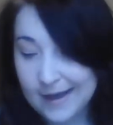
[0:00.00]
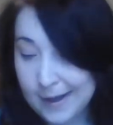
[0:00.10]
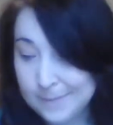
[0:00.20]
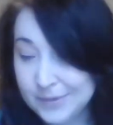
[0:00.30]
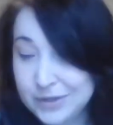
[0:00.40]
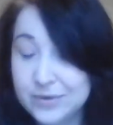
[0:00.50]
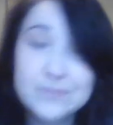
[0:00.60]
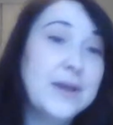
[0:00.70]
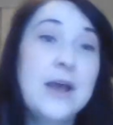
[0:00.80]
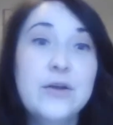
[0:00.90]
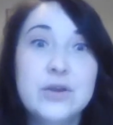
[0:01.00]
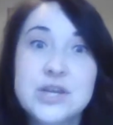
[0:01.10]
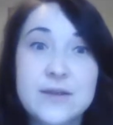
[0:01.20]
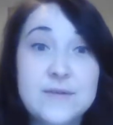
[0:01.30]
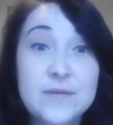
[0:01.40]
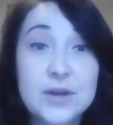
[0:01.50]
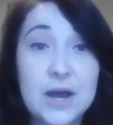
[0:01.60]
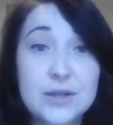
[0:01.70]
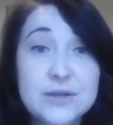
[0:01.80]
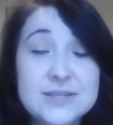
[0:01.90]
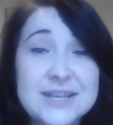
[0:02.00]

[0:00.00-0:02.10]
But you can pick out your child's favorite colors,